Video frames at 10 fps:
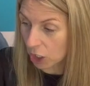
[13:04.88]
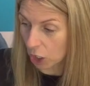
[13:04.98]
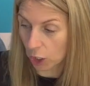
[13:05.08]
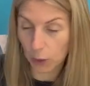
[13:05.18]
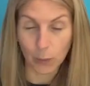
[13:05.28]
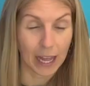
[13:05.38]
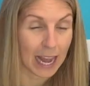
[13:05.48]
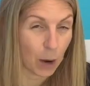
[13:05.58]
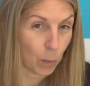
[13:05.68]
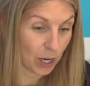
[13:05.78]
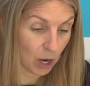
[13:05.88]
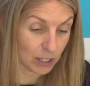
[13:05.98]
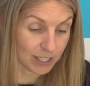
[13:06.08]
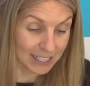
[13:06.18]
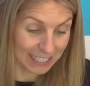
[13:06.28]
glue and we're going
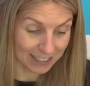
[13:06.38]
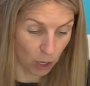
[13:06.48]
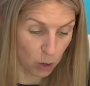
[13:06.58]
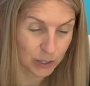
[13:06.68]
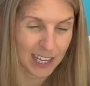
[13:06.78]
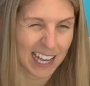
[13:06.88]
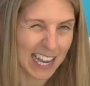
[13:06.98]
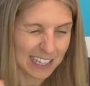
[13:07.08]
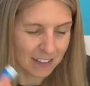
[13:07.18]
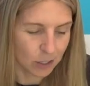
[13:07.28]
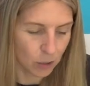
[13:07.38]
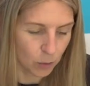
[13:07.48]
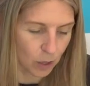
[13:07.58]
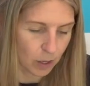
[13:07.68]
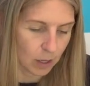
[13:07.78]
to stick those
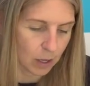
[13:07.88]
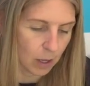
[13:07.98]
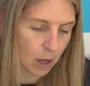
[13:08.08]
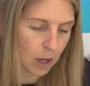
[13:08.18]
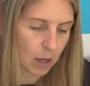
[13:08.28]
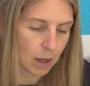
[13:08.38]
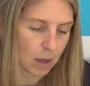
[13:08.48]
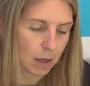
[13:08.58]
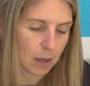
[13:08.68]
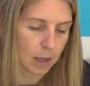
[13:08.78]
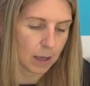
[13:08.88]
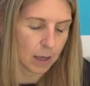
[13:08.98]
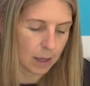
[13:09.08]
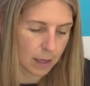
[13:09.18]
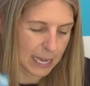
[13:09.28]
into
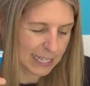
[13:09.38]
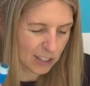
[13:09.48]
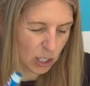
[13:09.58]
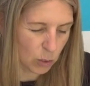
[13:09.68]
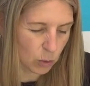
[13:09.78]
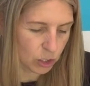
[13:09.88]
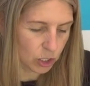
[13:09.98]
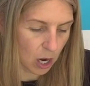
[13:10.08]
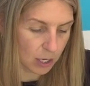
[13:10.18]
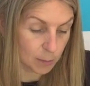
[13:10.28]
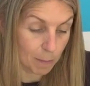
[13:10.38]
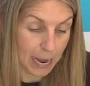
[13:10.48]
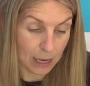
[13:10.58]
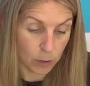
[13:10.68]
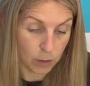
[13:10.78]
your shark's
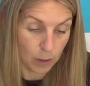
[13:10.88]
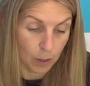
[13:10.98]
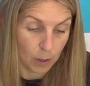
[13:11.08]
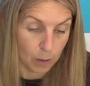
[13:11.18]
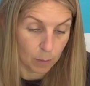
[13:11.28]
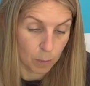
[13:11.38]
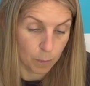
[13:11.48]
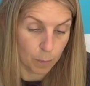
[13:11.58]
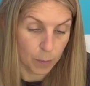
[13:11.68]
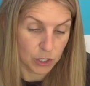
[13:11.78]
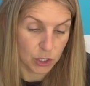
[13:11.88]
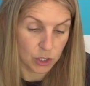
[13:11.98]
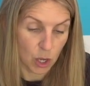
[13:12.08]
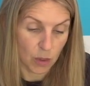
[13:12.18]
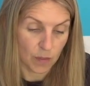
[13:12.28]
mouth, but
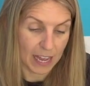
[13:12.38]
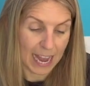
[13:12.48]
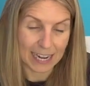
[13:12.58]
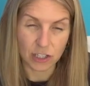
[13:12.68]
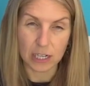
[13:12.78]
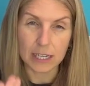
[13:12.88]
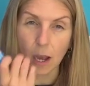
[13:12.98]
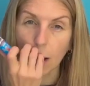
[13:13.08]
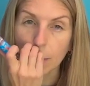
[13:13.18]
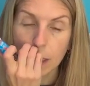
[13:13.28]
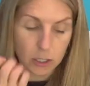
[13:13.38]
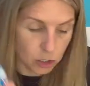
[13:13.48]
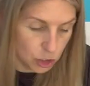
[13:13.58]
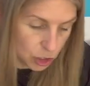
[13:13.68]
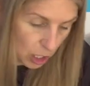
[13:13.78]
so that they actually come
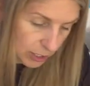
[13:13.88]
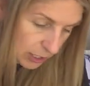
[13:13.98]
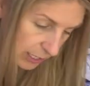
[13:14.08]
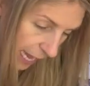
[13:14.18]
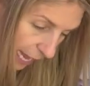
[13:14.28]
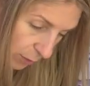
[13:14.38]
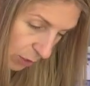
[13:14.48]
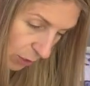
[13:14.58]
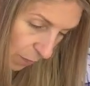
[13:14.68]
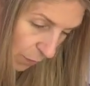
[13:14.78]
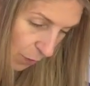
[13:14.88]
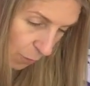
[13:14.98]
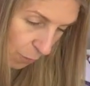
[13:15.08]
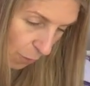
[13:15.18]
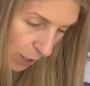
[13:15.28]
just out of the
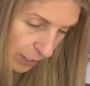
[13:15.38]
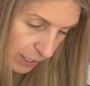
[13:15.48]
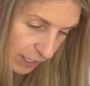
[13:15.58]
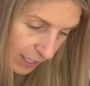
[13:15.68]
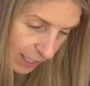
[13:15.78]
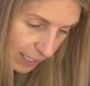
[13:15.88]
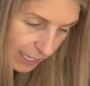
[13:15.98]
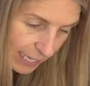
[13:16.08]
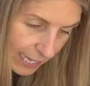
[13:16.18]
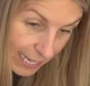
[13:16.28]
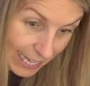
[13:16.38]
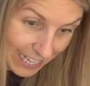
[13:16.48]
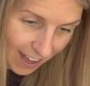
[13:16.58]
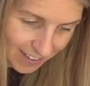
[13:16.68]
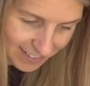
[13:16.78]
front here.